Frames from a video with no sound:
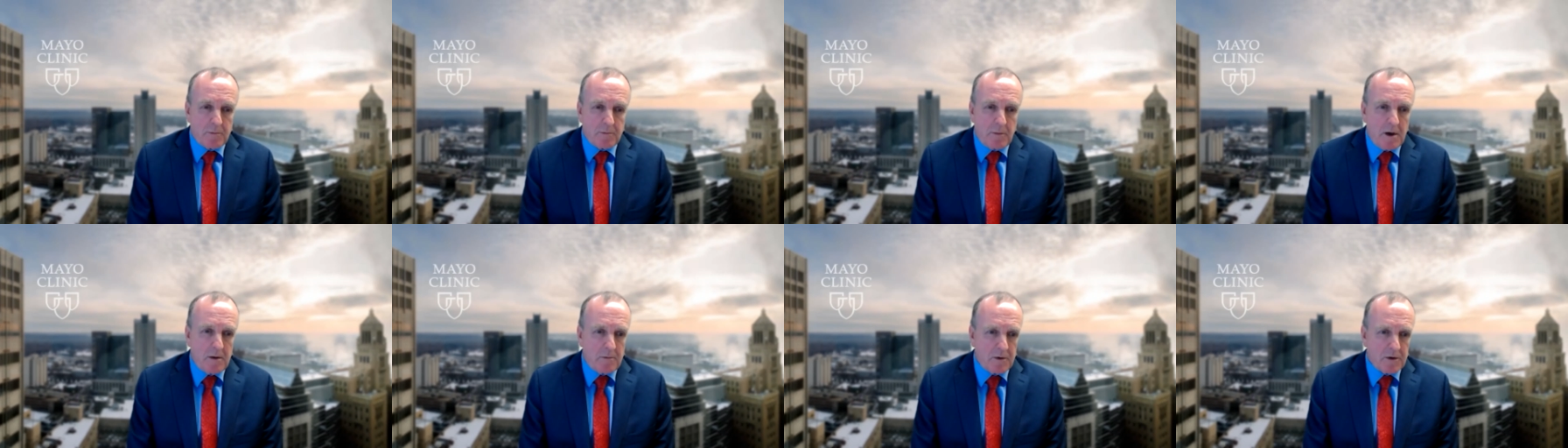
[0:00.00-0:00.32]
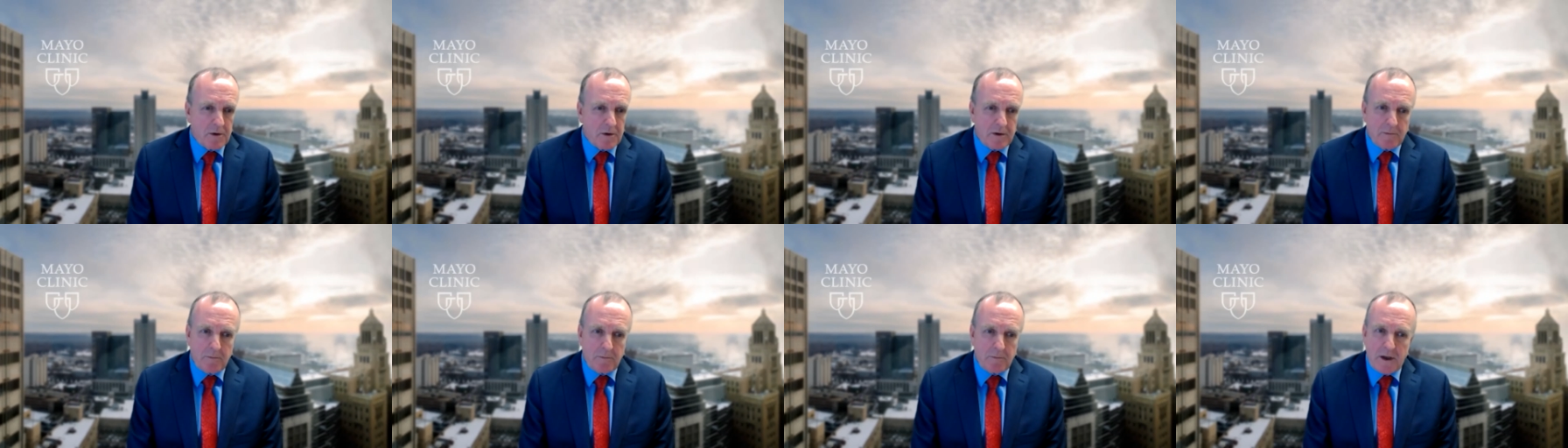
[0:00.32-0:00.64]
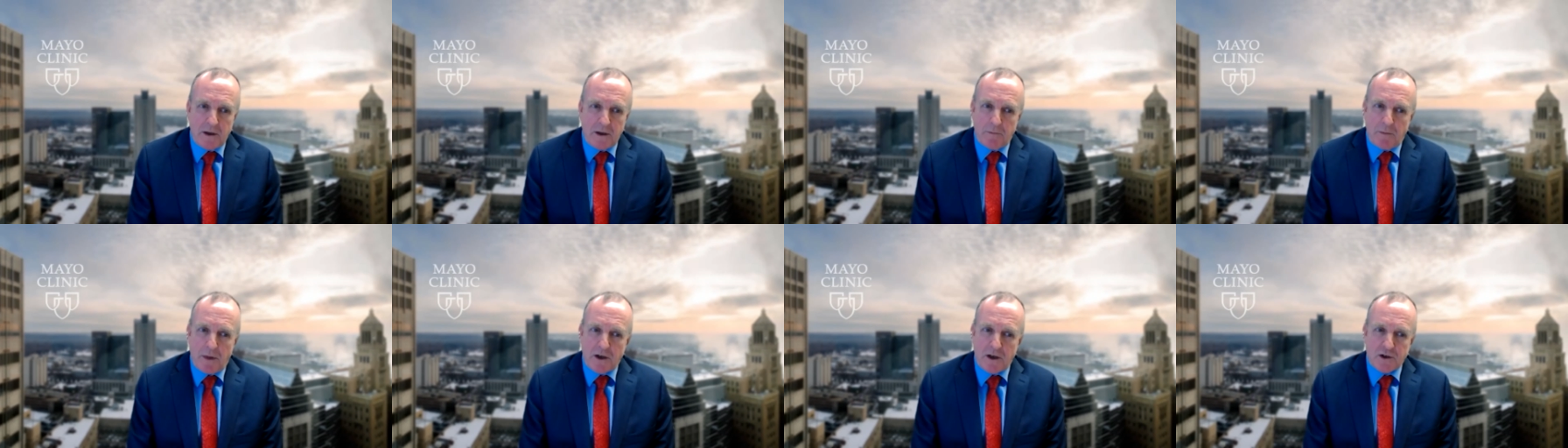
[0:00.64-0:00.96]
remember that
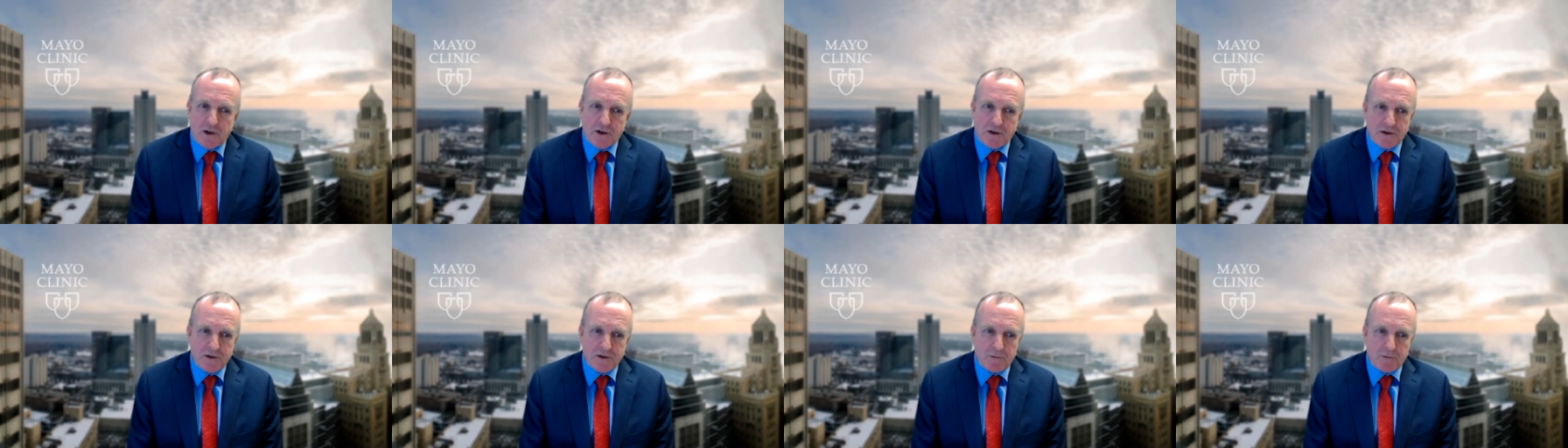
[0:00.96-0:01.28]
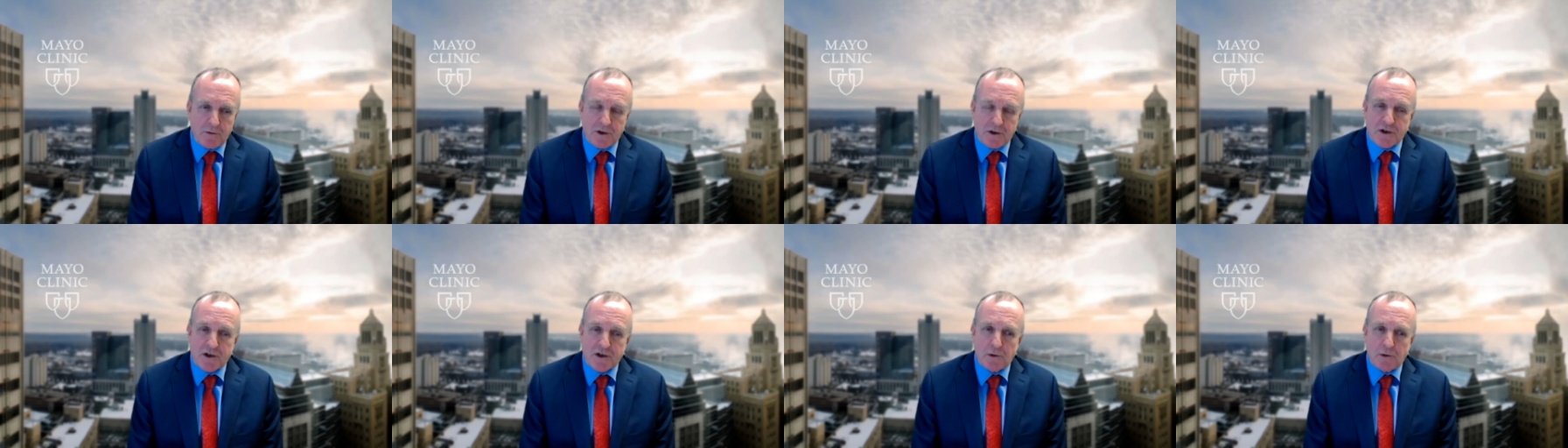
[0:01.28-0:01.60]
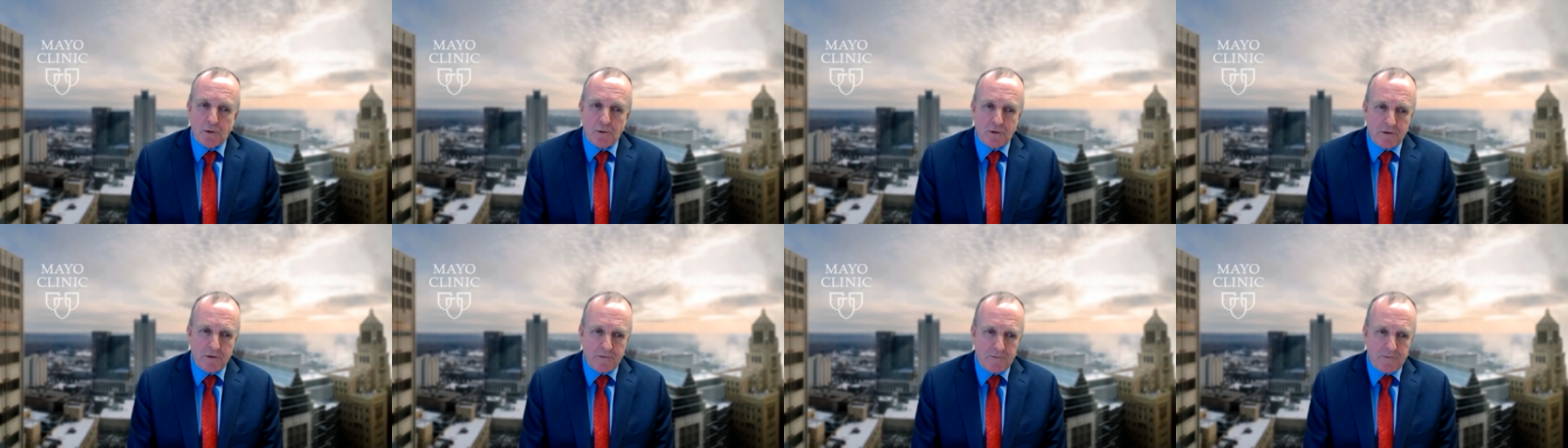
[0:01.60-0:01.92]
many patients were
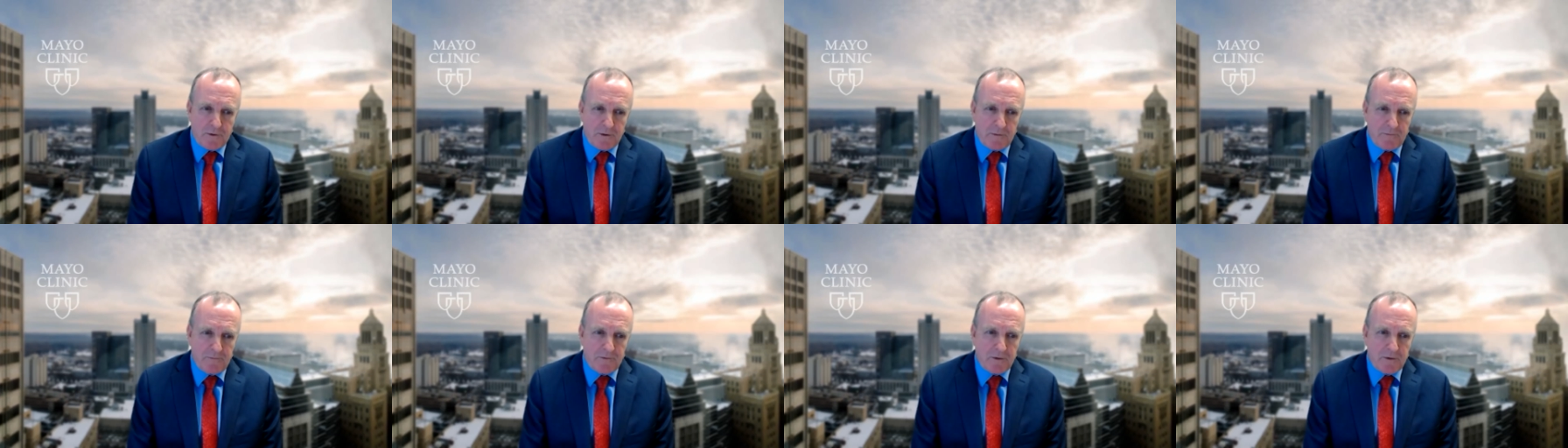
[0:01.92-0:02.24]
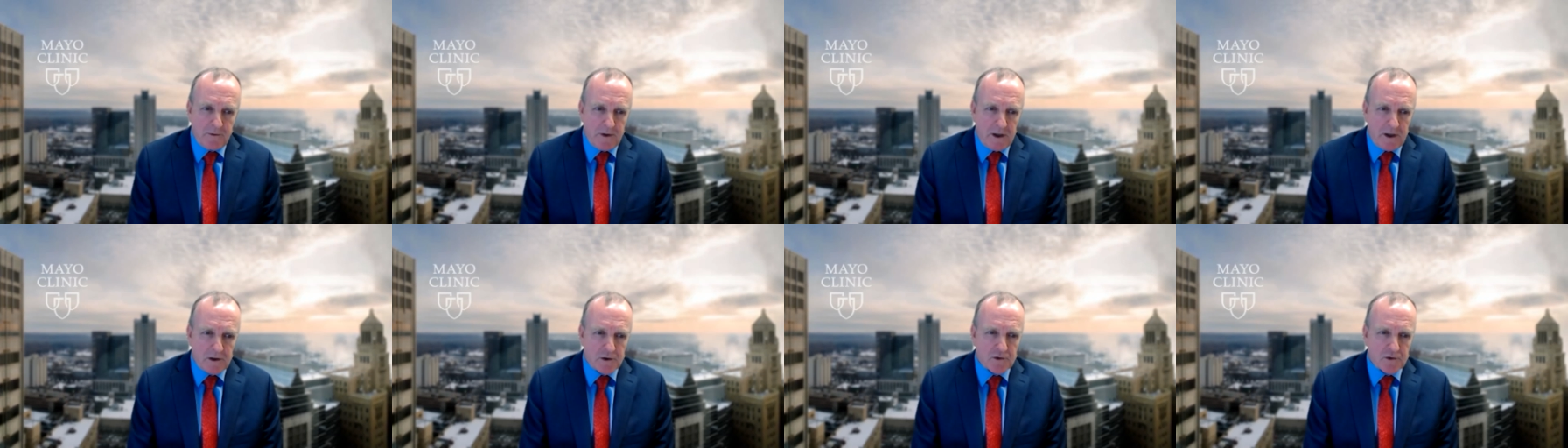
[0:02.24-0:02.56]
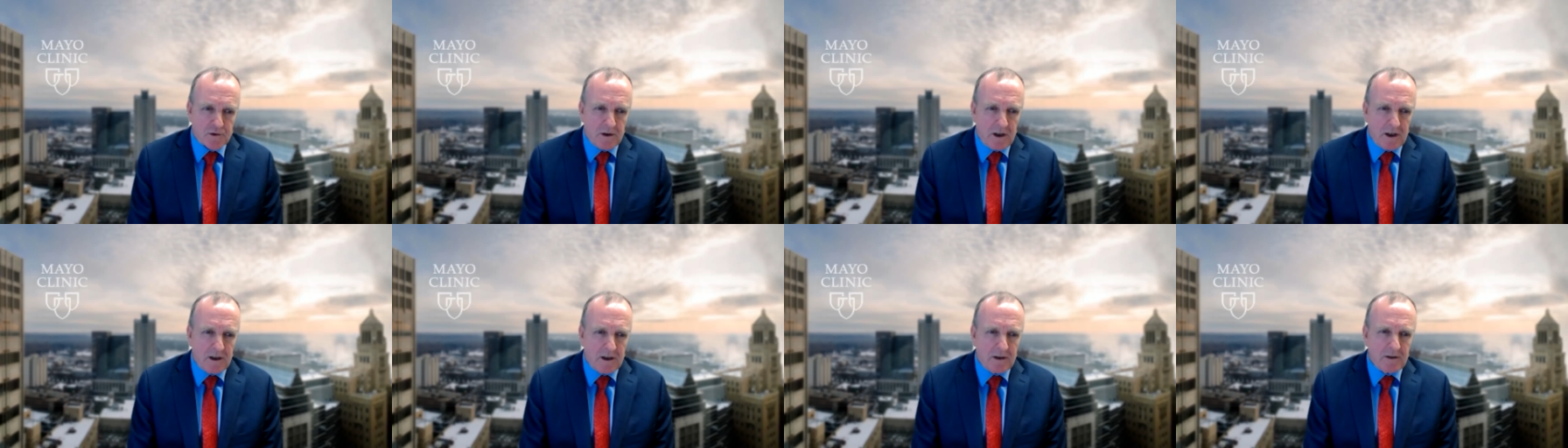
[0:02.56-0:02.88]
excluded from, from that
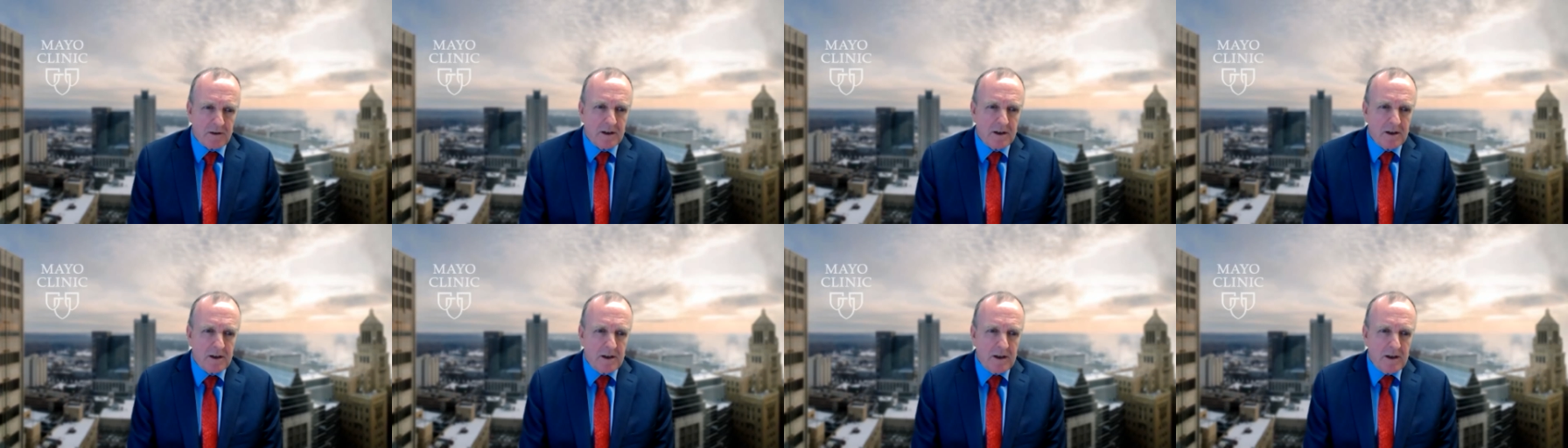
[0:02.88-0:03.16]
trial.